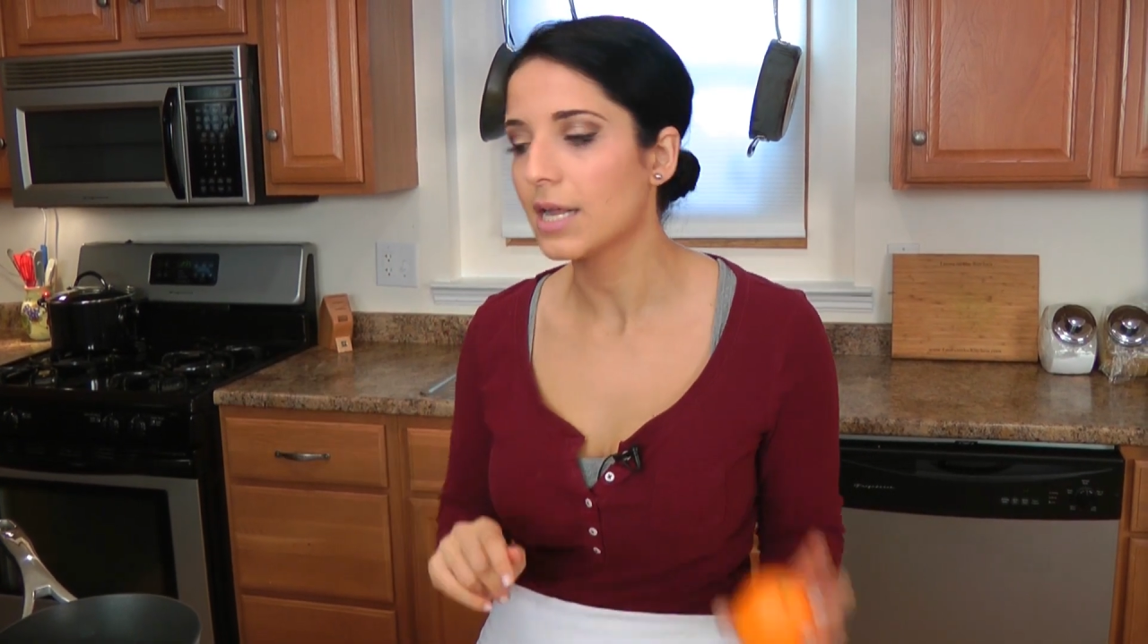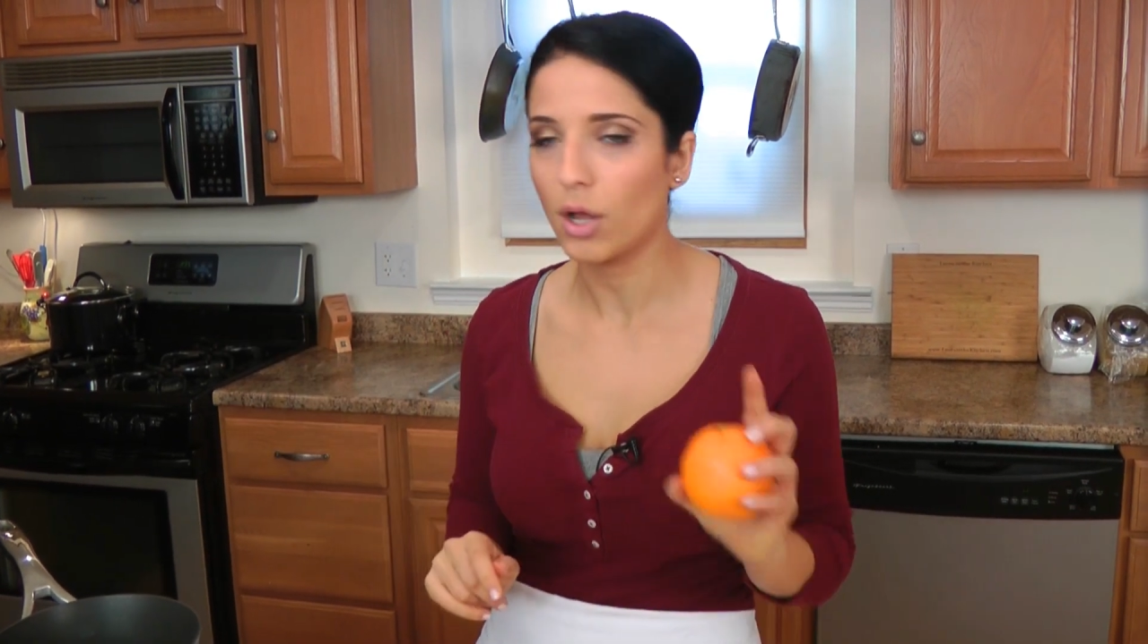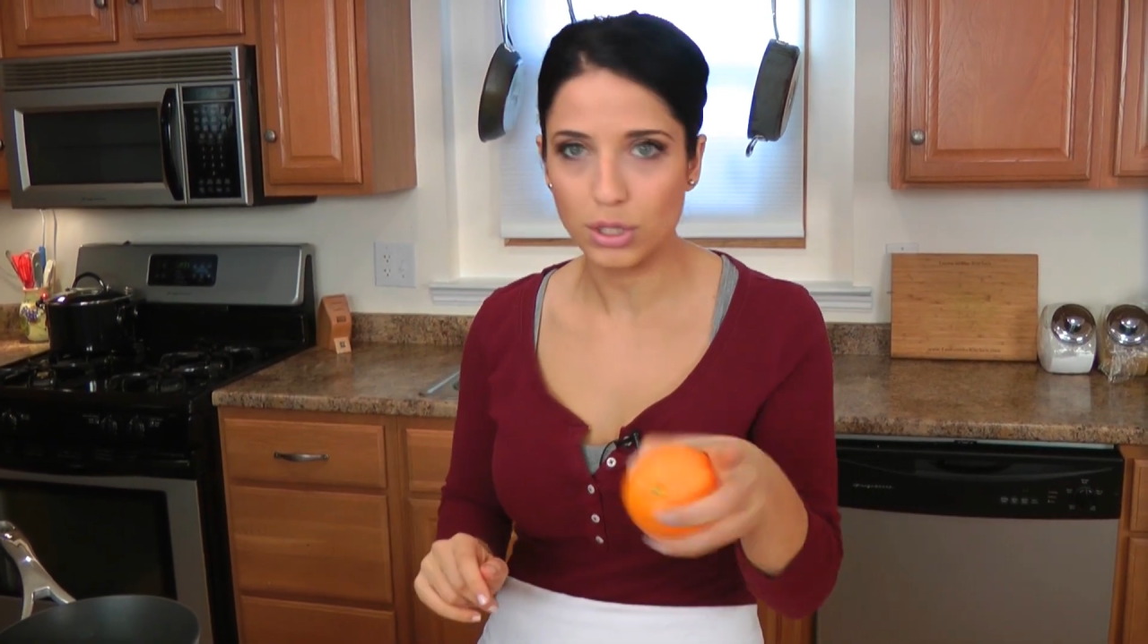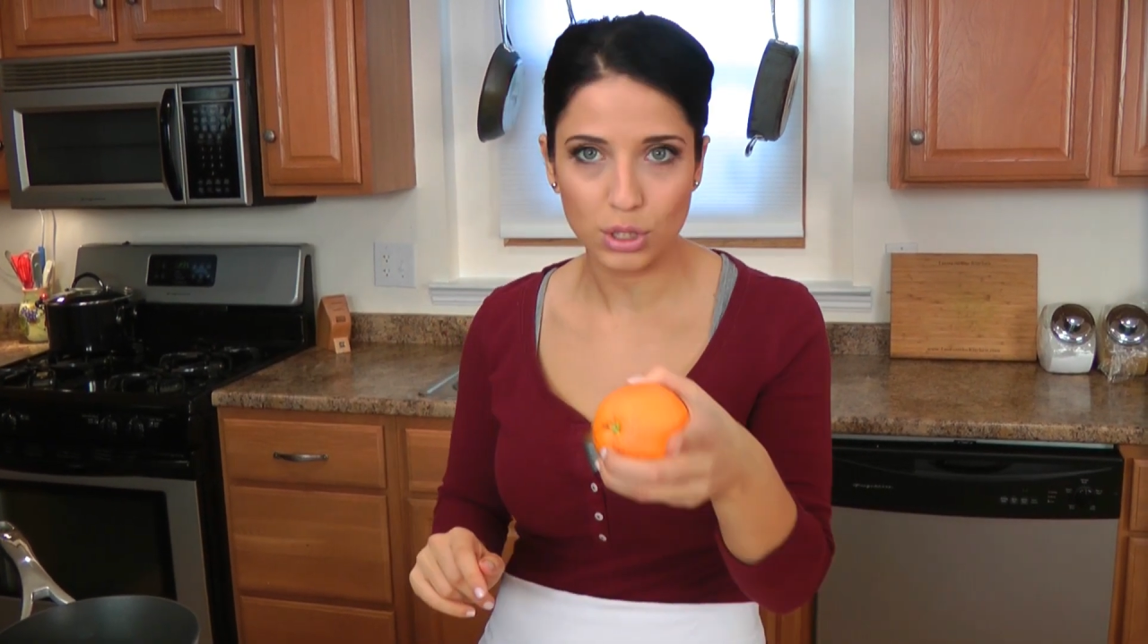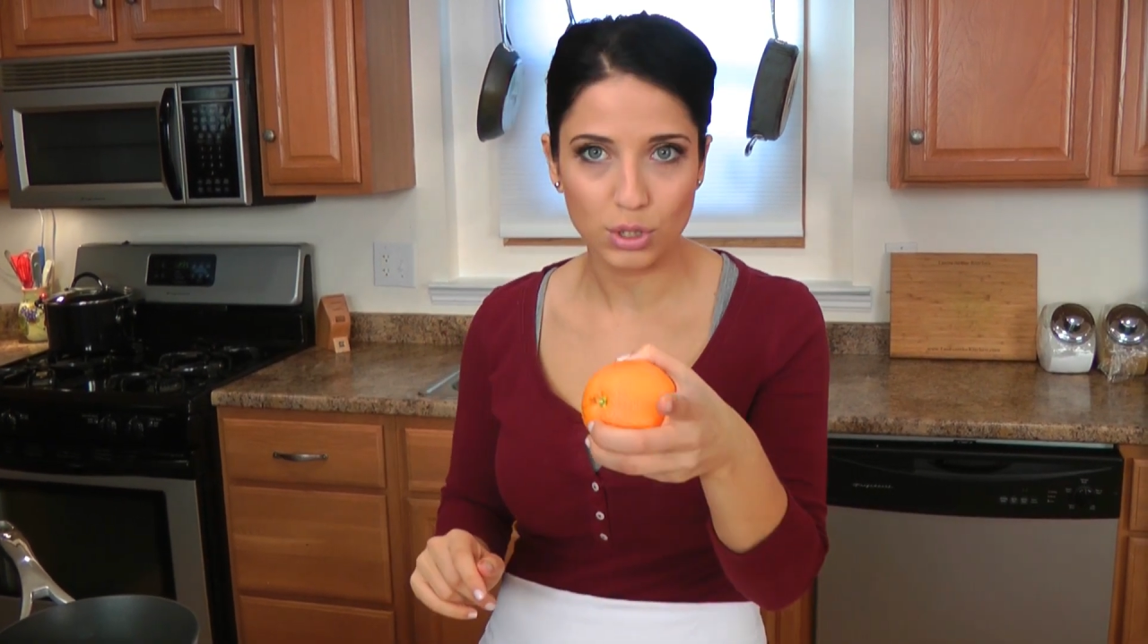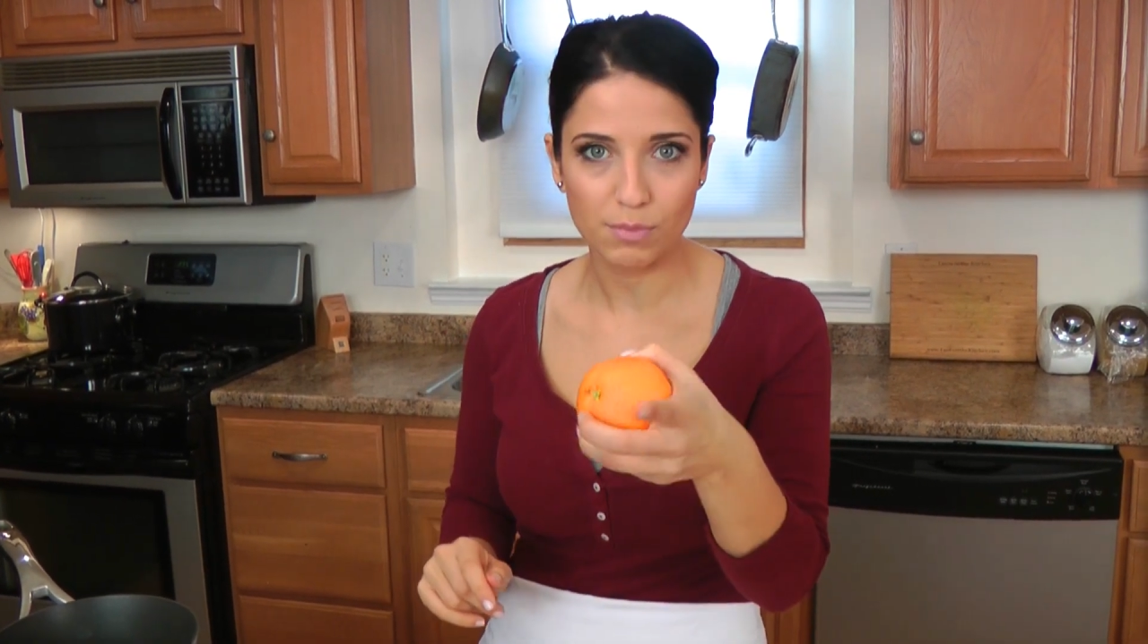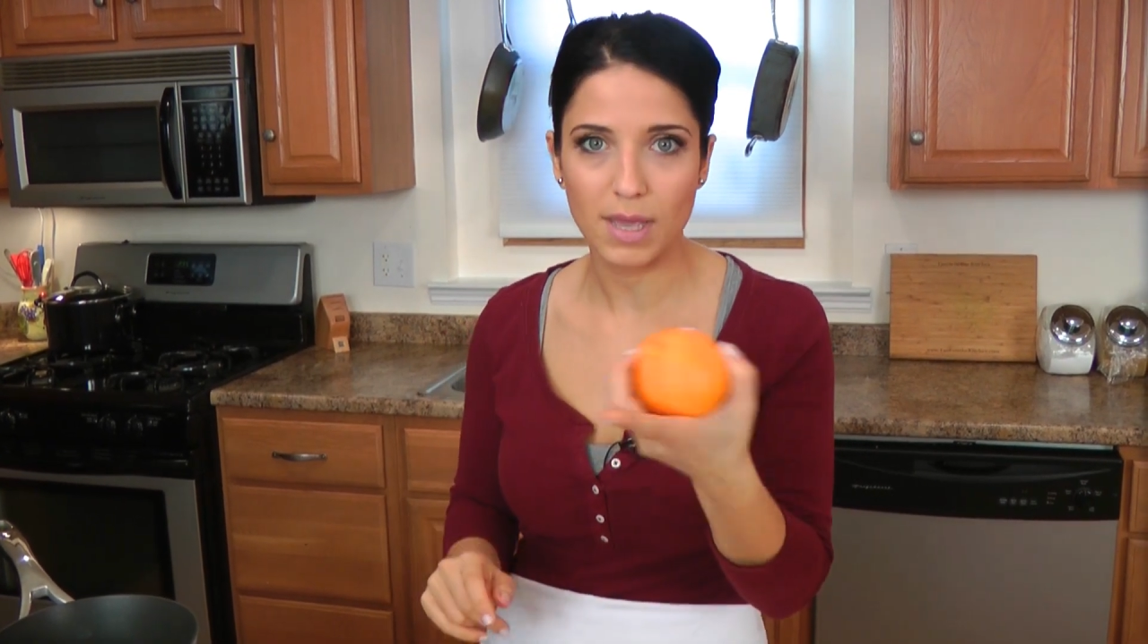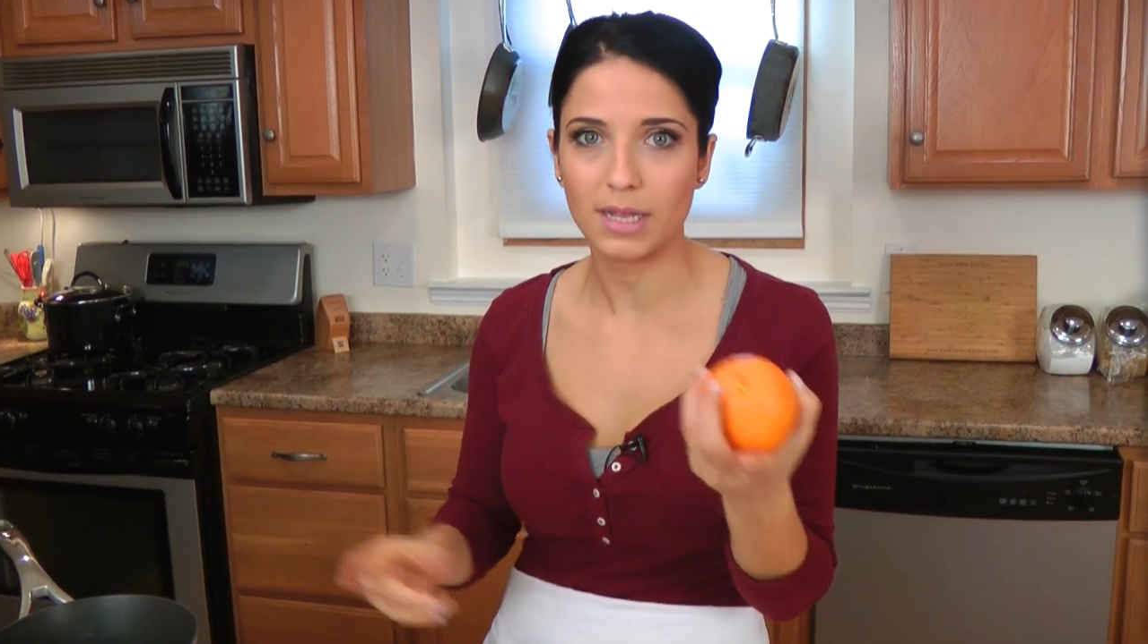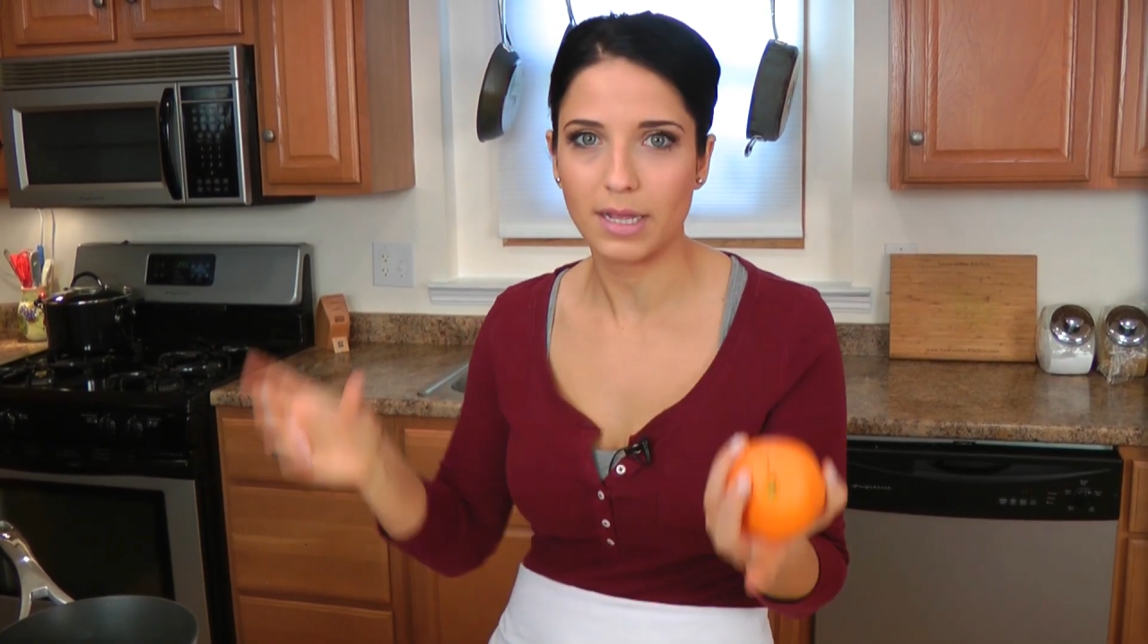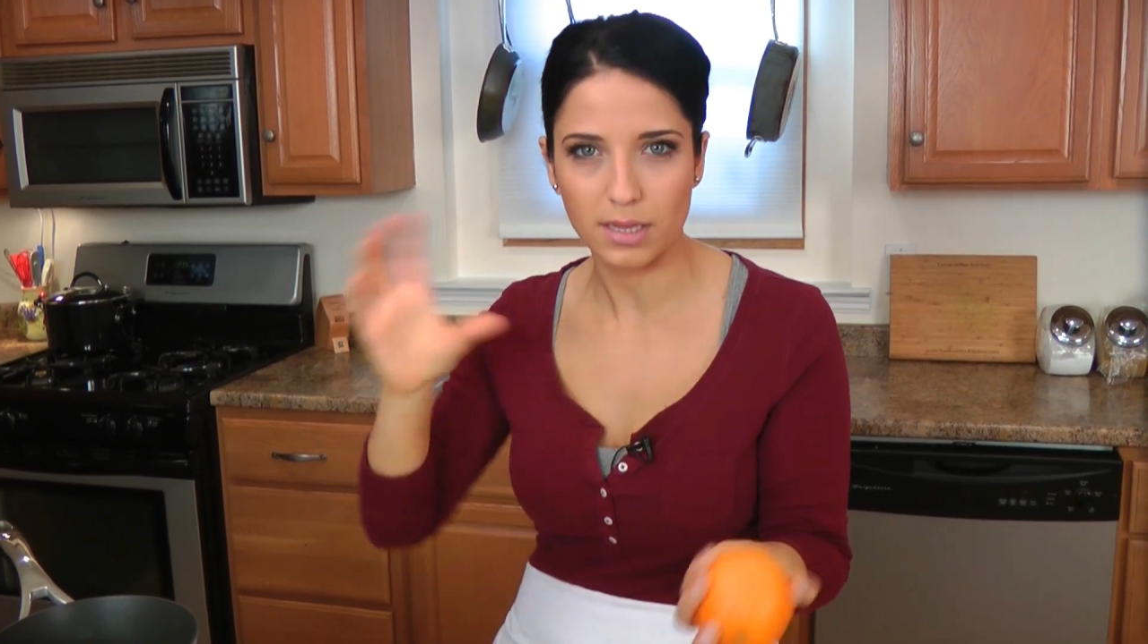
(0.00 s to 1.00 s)
And also to
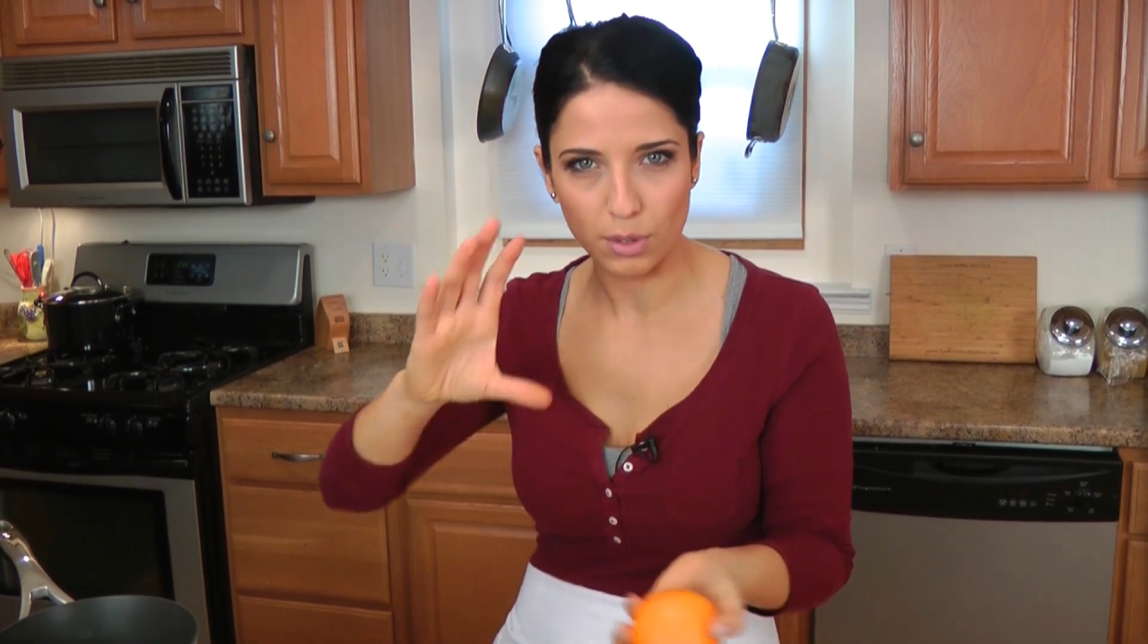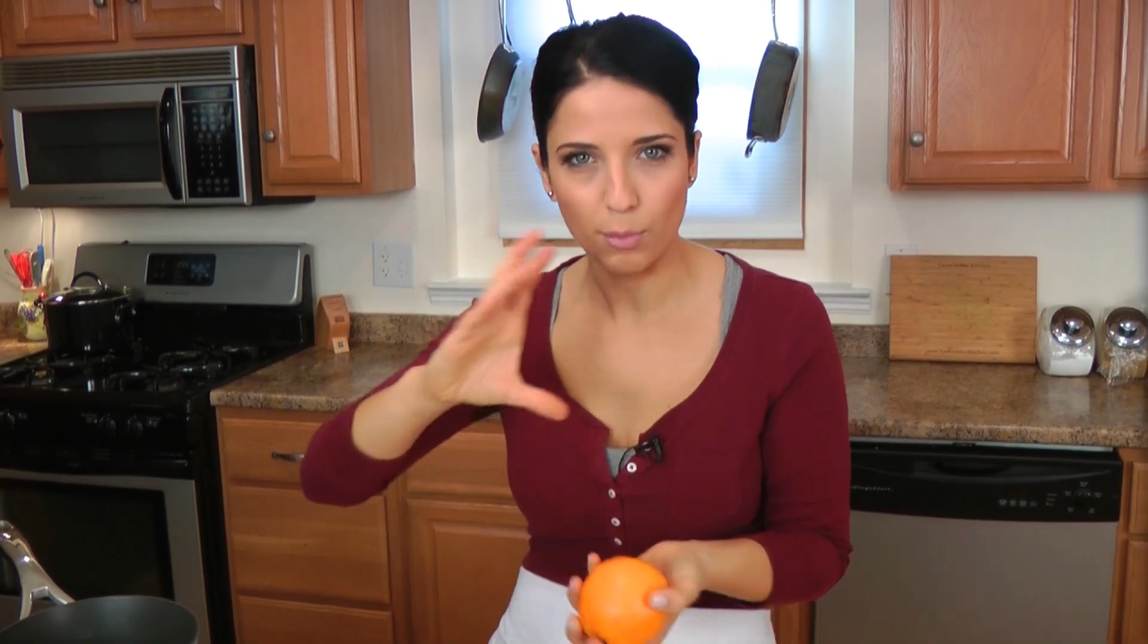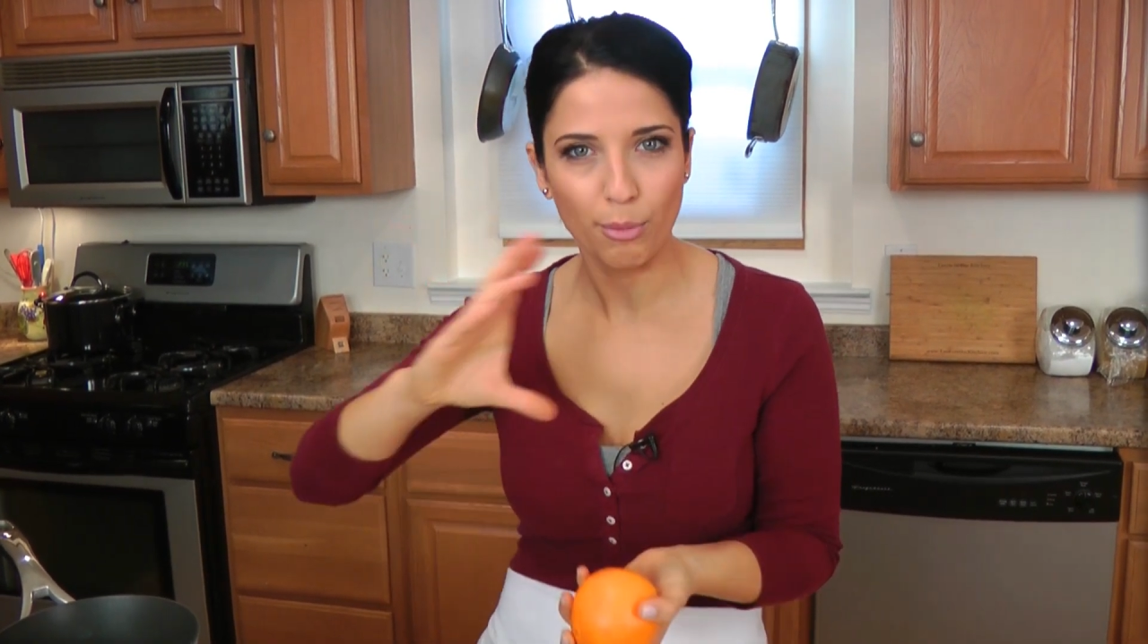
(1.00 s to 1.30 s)
make like little